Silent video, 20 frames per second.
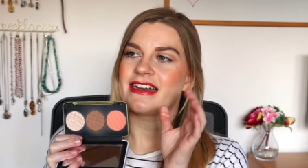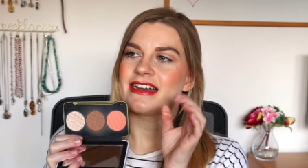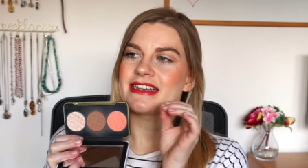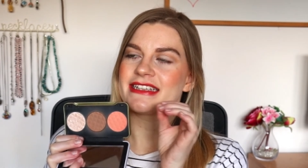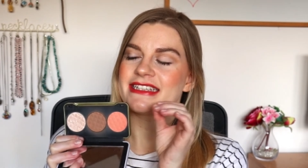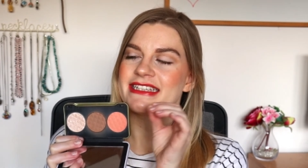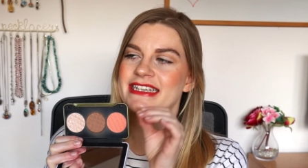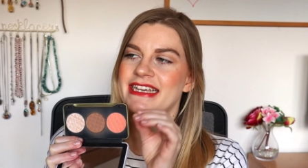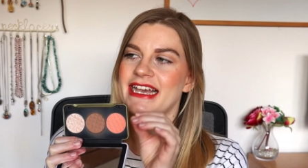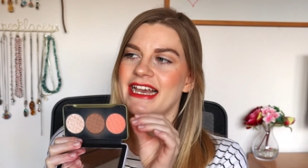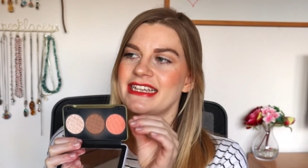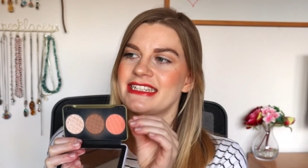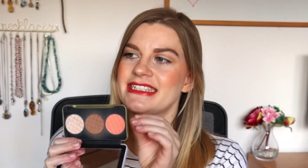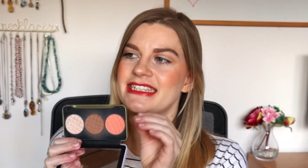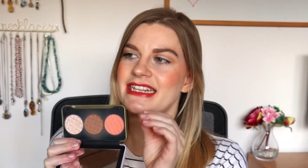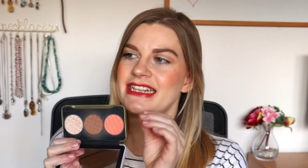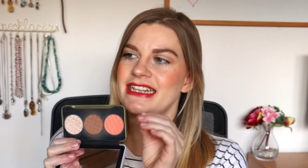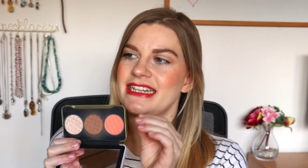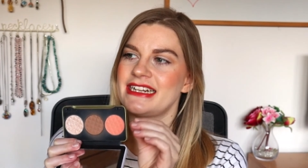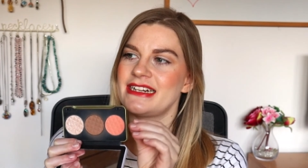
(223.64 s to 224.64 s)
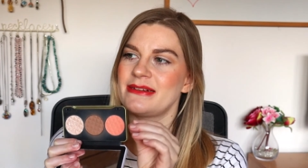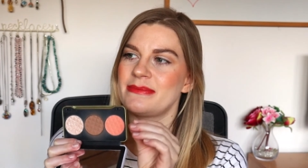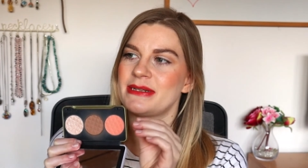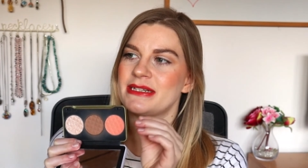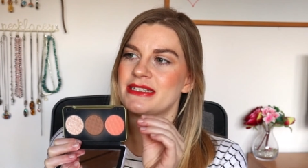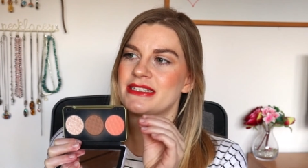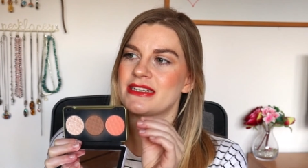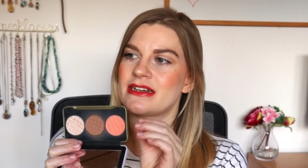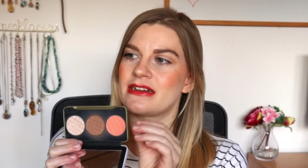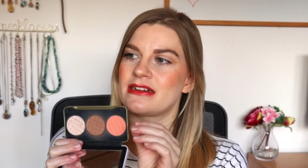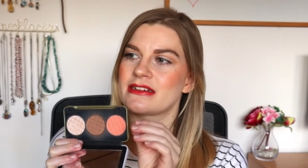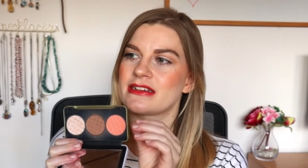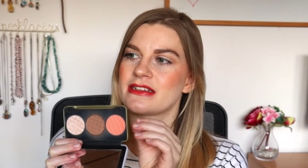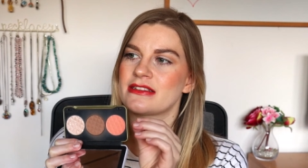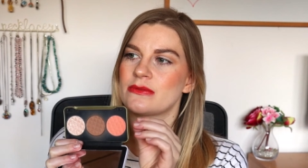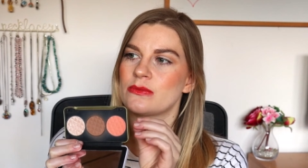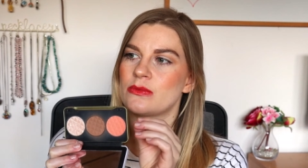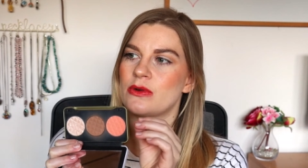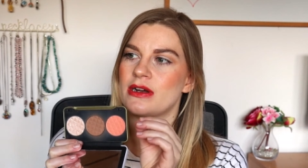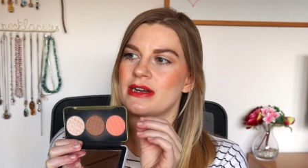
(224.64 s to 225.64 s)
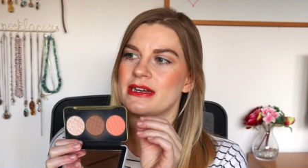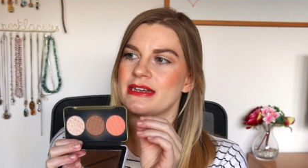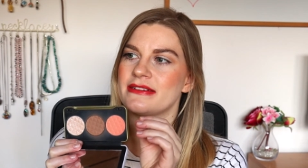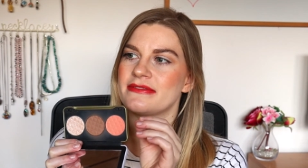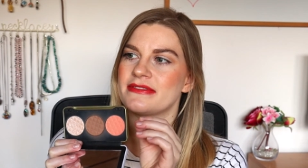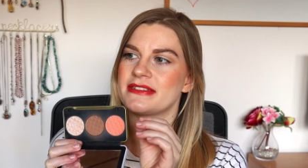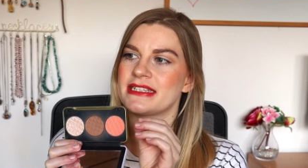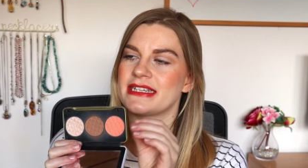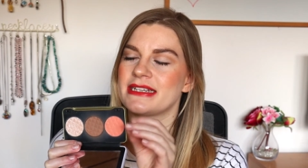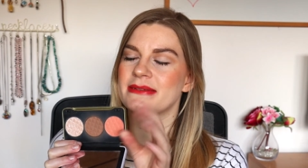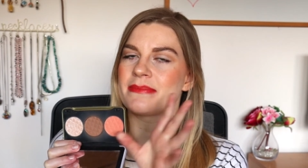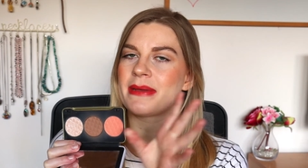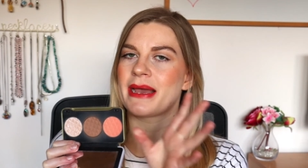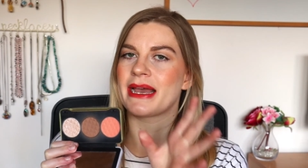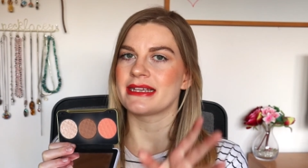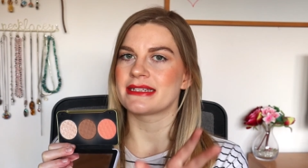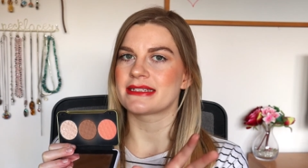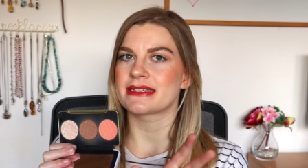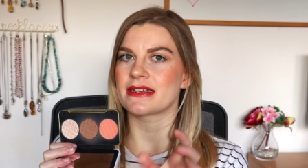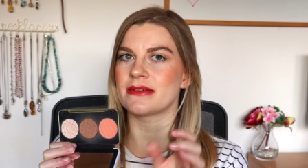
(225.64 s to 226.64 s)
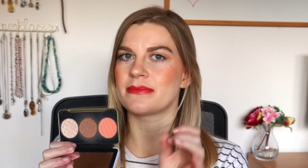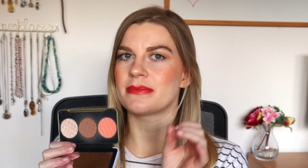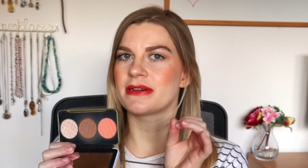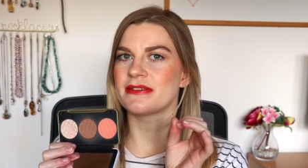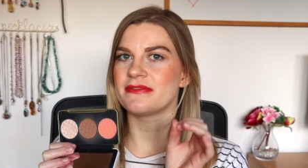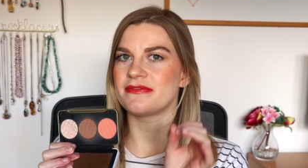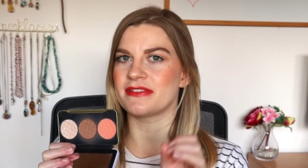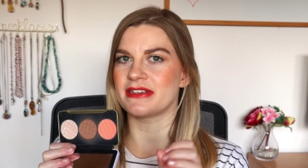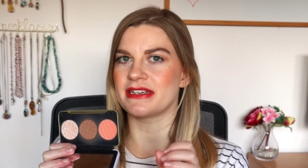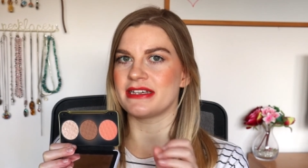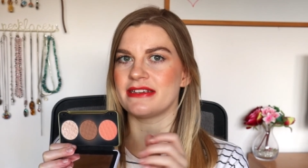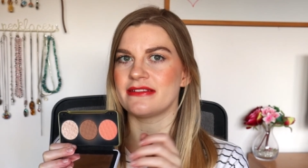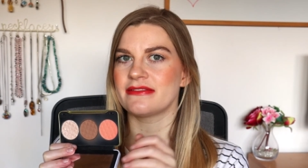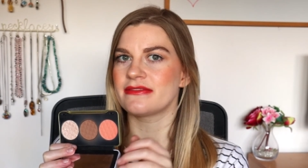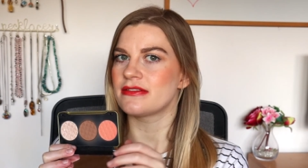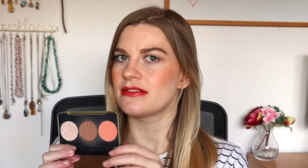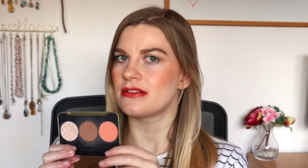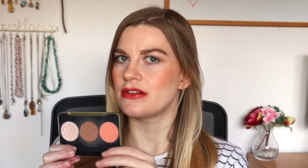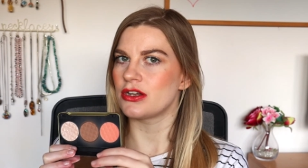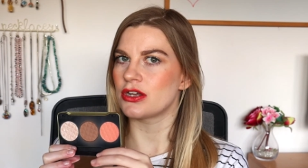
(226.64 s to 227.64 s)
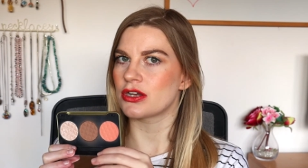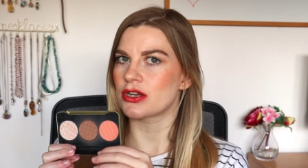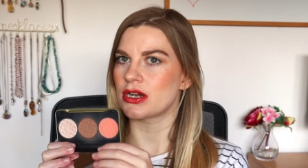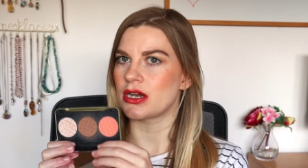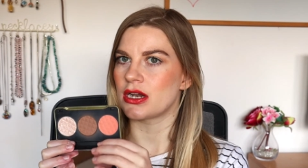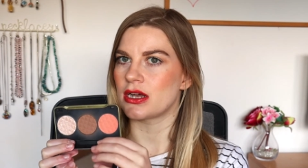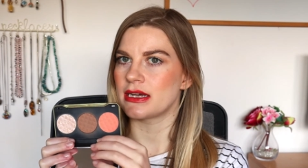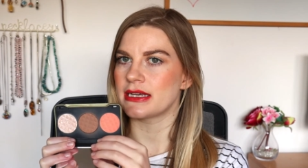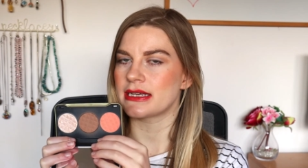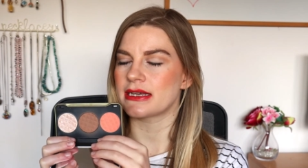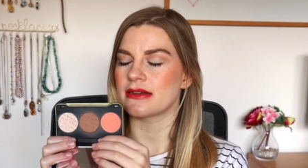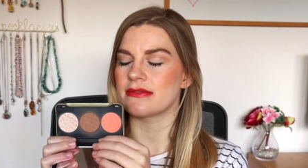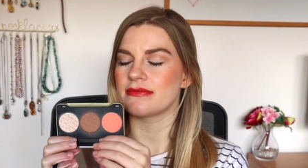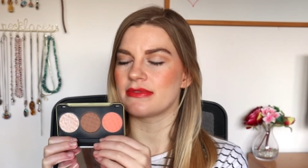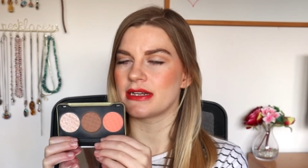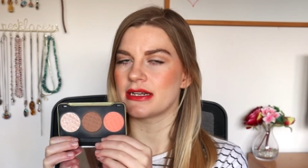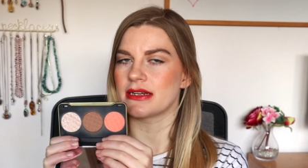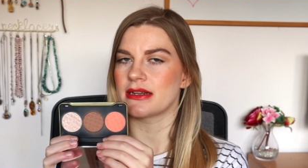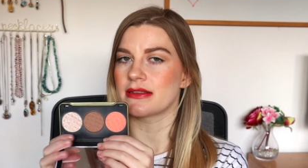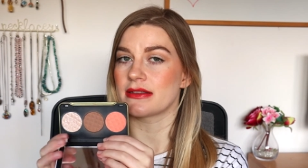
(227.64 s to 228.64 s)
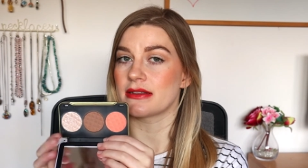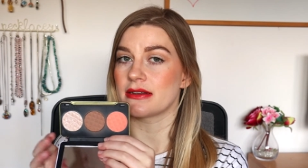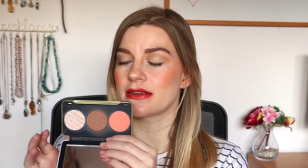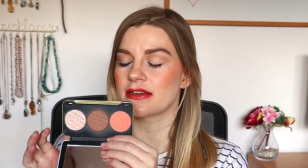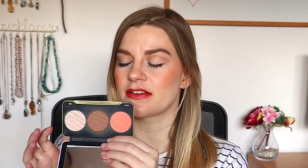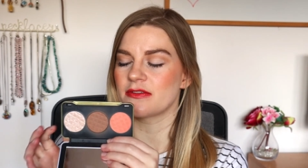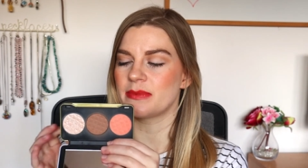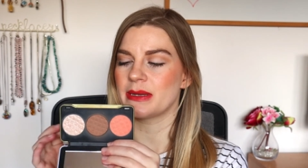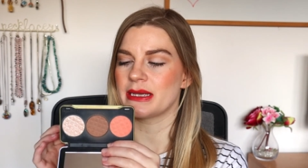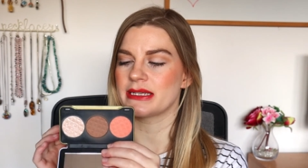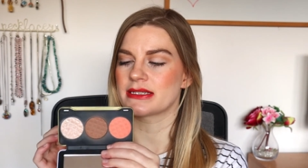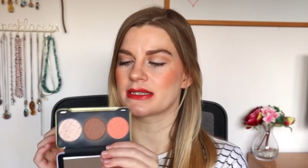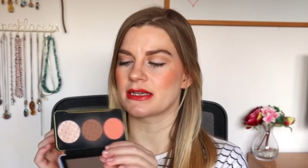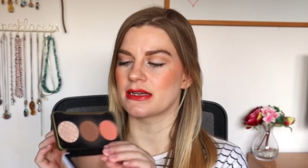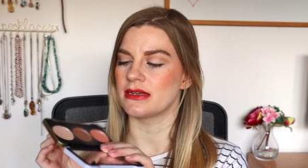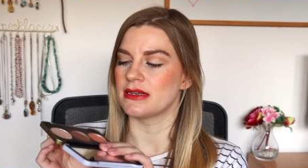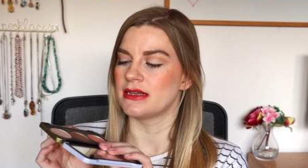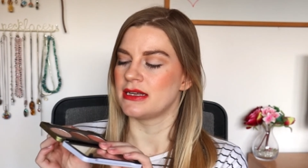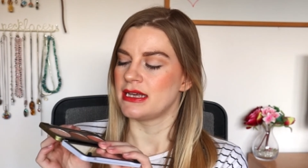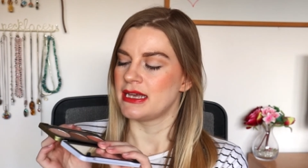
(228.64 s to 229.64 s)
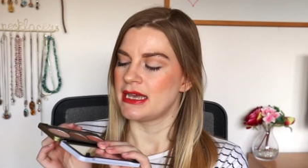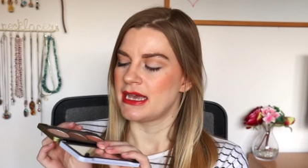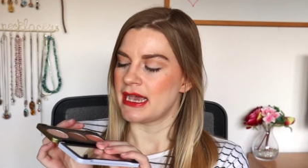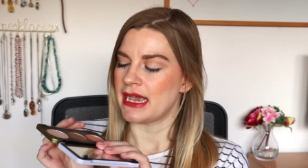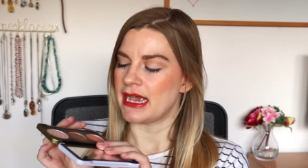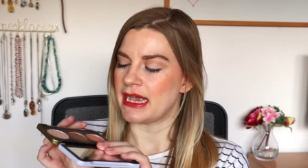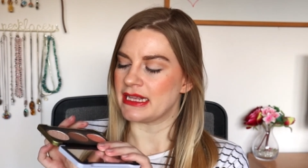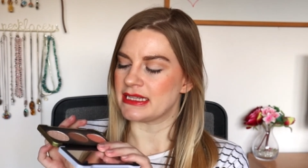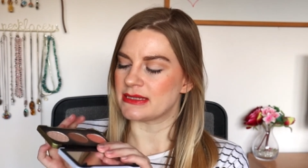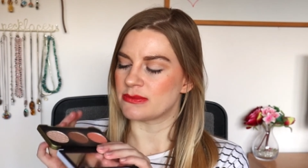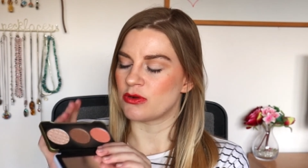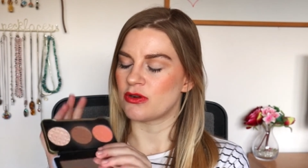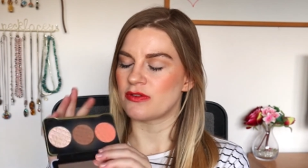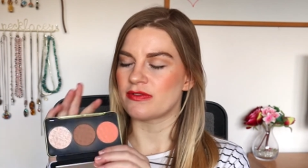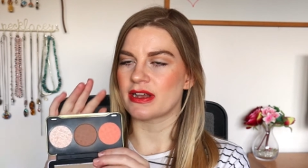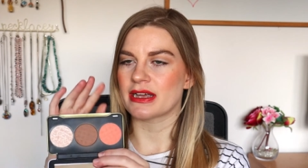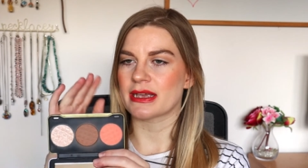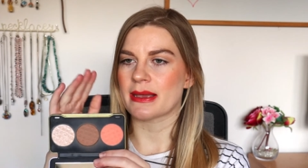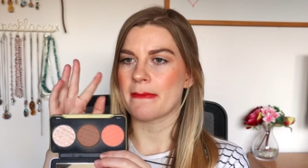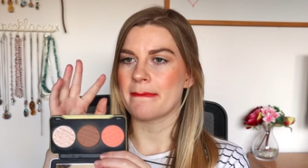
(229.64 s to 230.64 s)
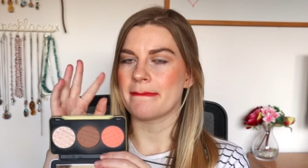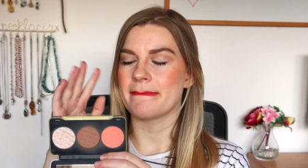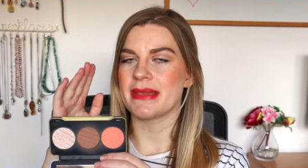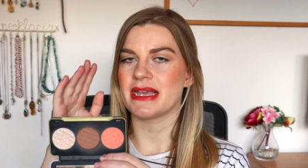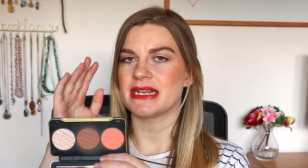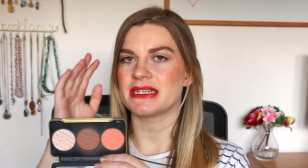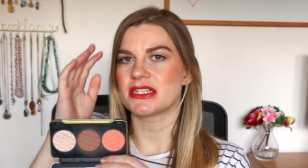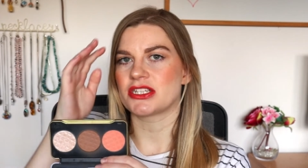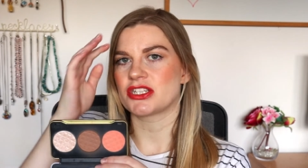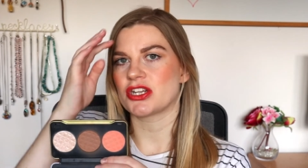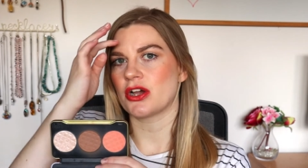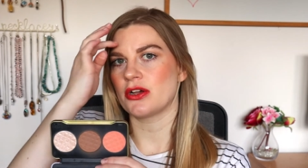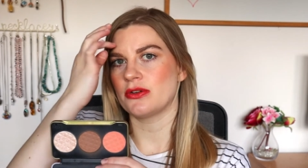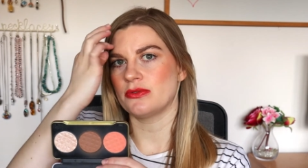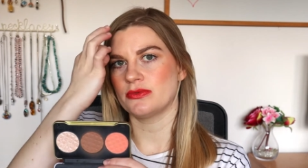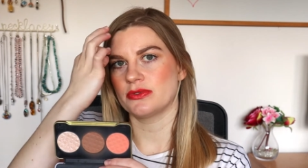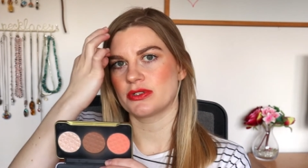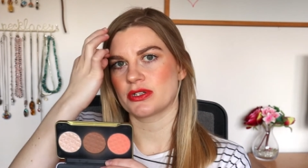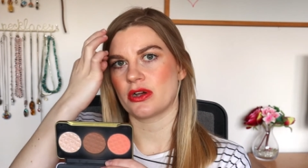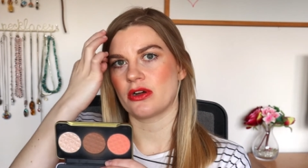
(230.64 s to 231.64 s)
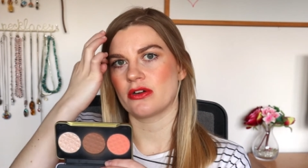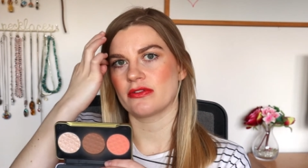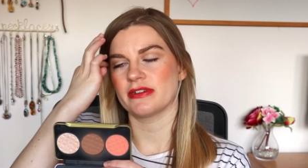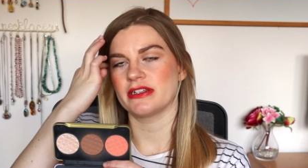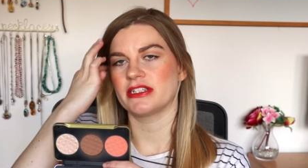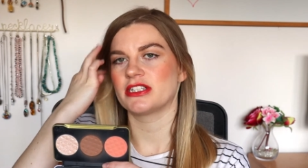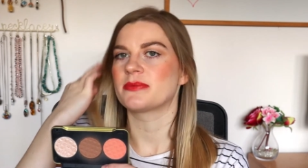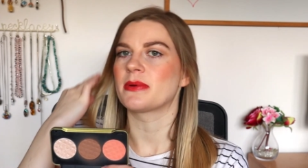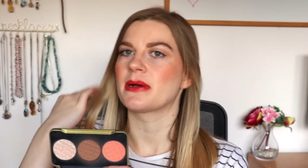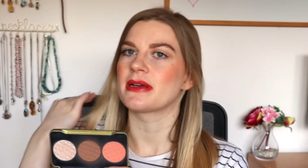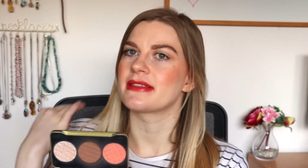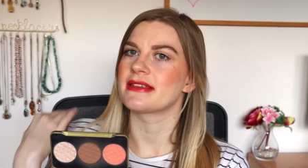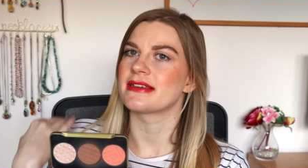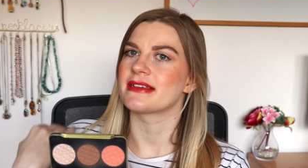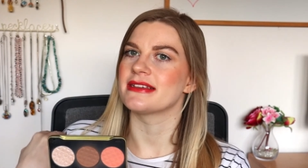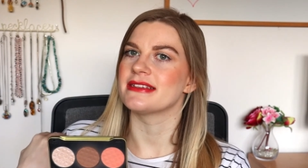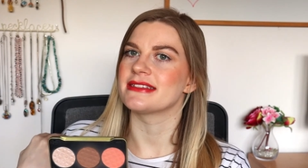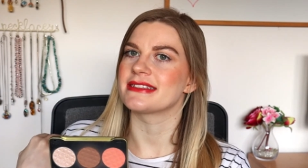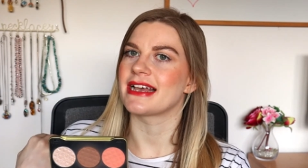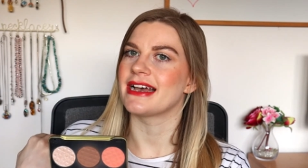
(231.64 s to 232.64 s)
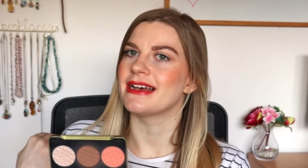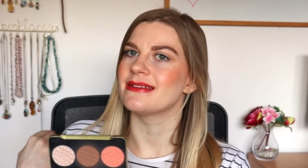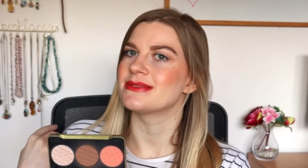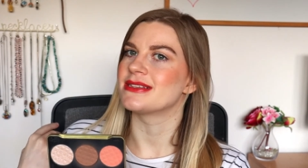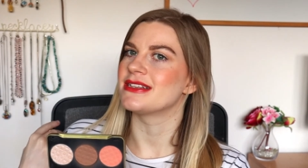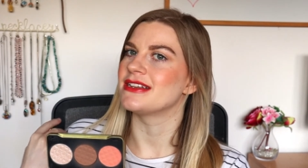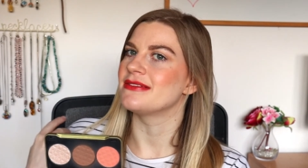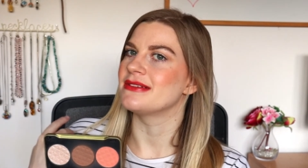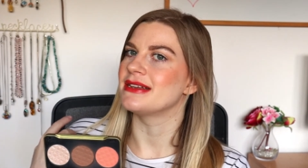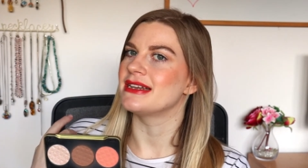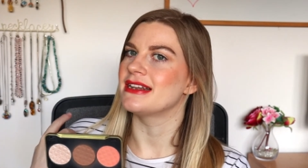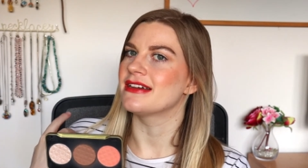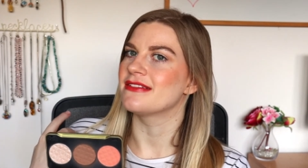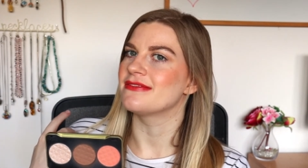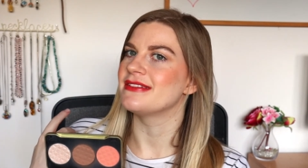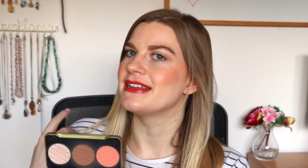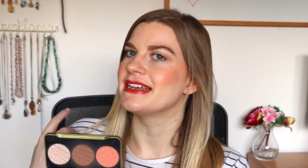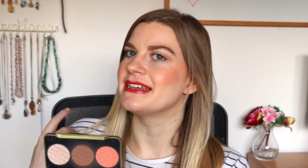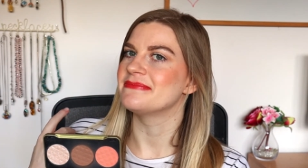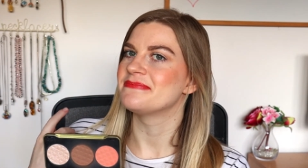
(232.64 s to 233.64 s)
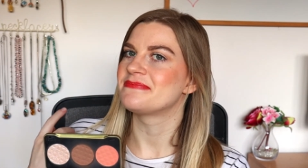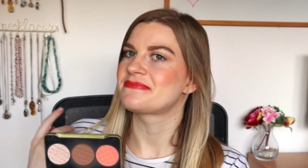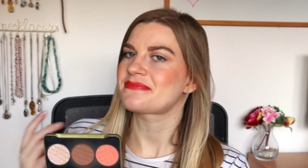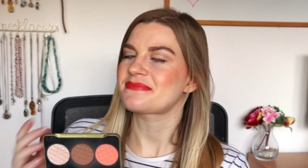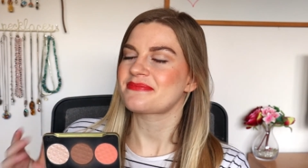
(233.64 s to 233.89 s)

I guess, a little bit darker than what I have seen Pesca by Vive look like. I really like the look of Pesca. It's more of like a mid-toned orange, but I think it's absolutely lovely.